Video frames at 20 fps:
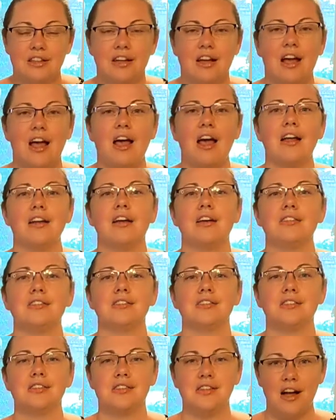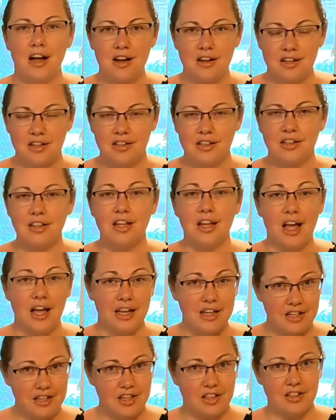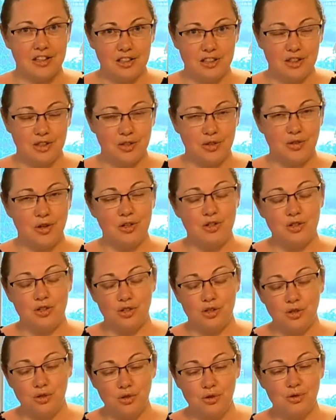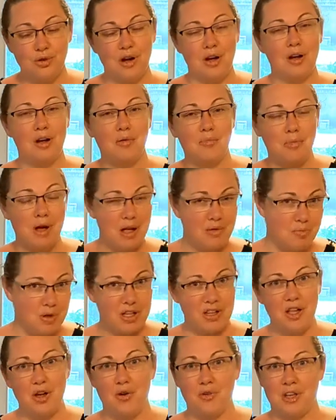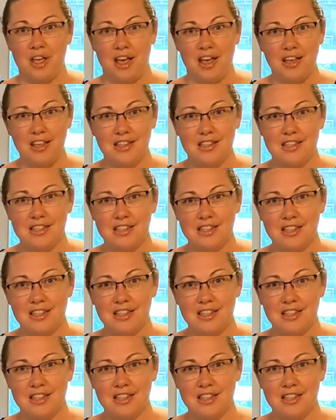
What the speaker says: And I stuck like glue to my pillowcase